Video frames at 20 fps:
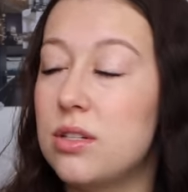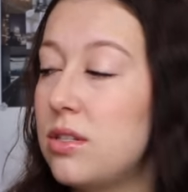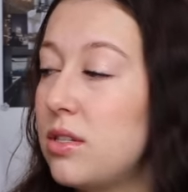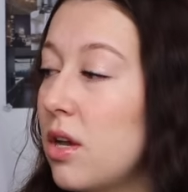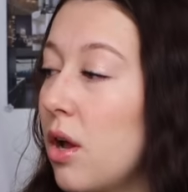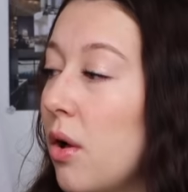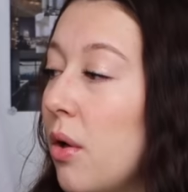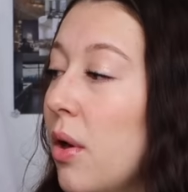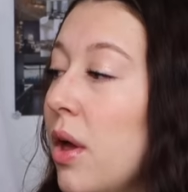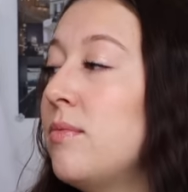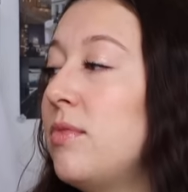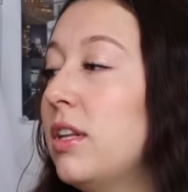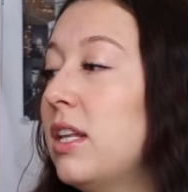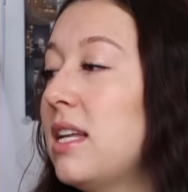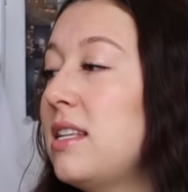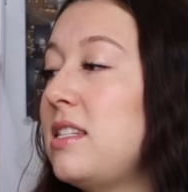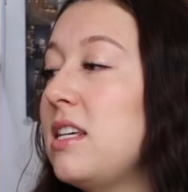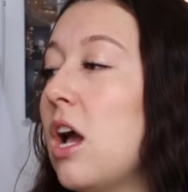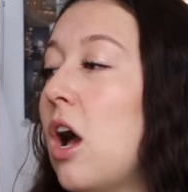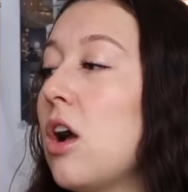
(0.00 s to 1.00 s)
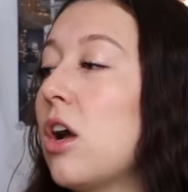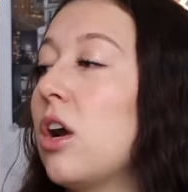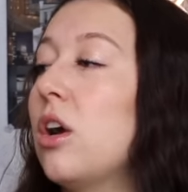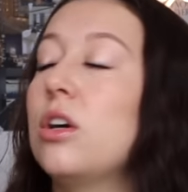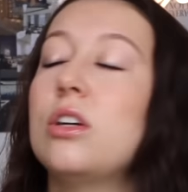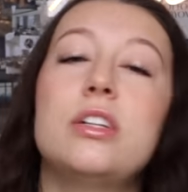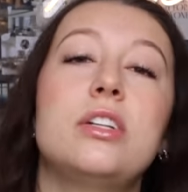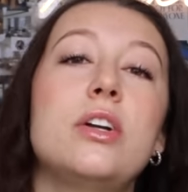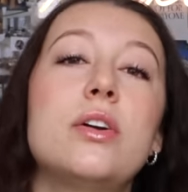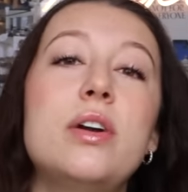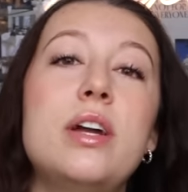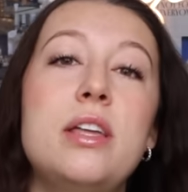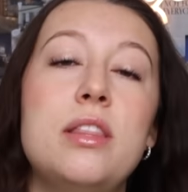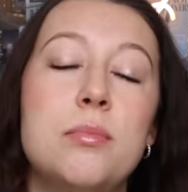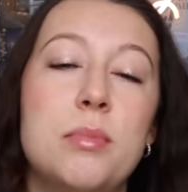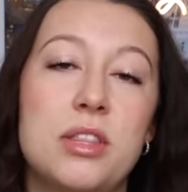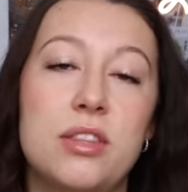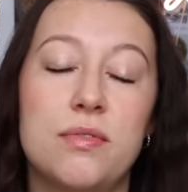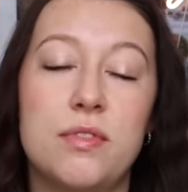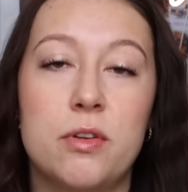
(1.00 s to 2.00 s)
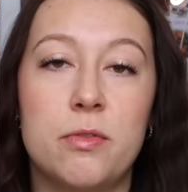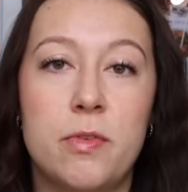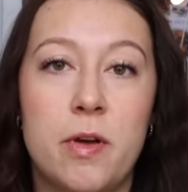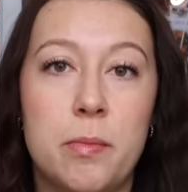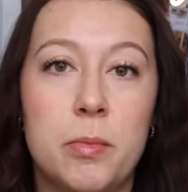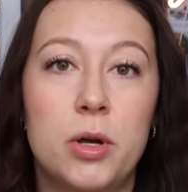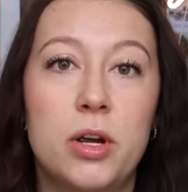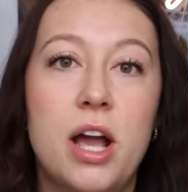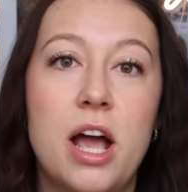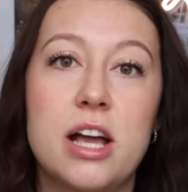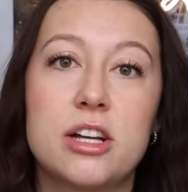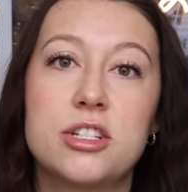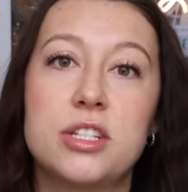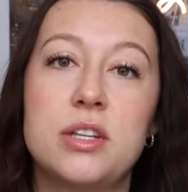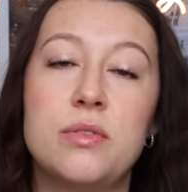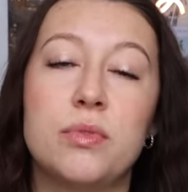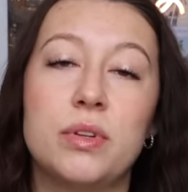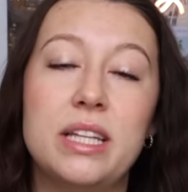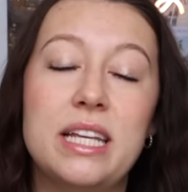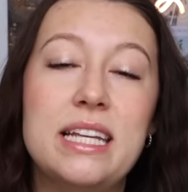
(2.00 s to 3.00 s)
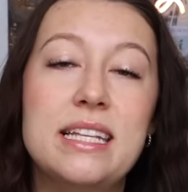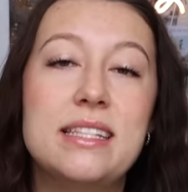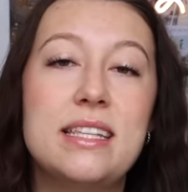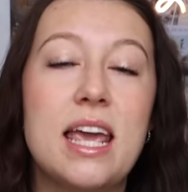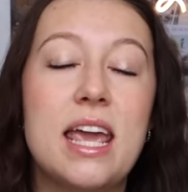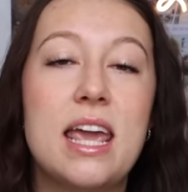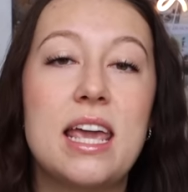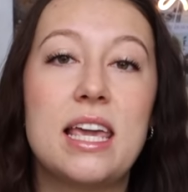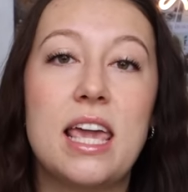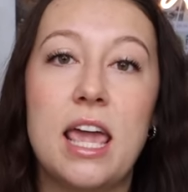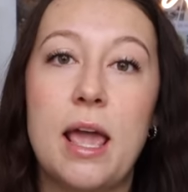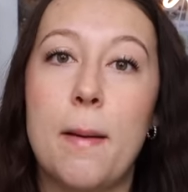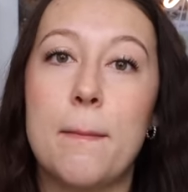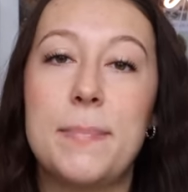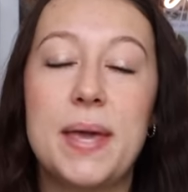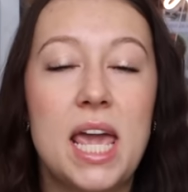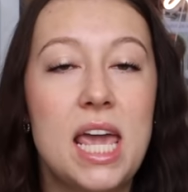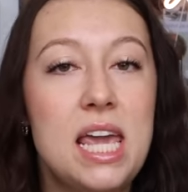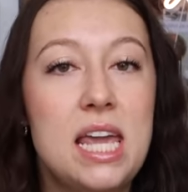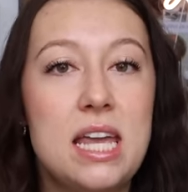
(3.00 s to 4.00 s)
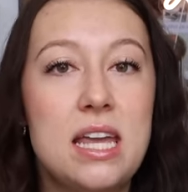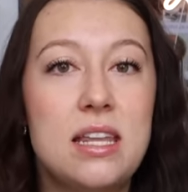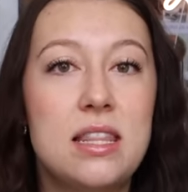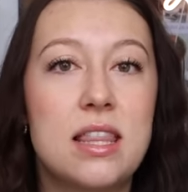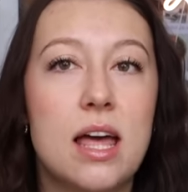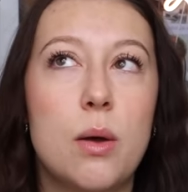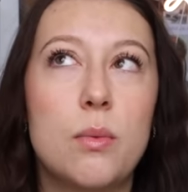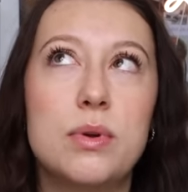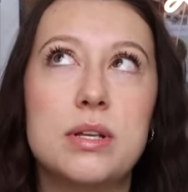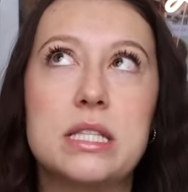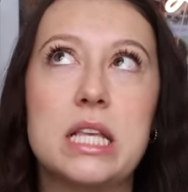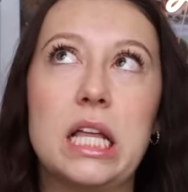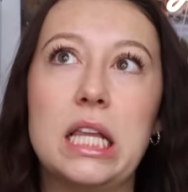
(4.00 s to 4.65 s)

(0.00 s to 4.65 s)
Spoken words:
So Balenciaga earlier in the month of November actually released a campaign that was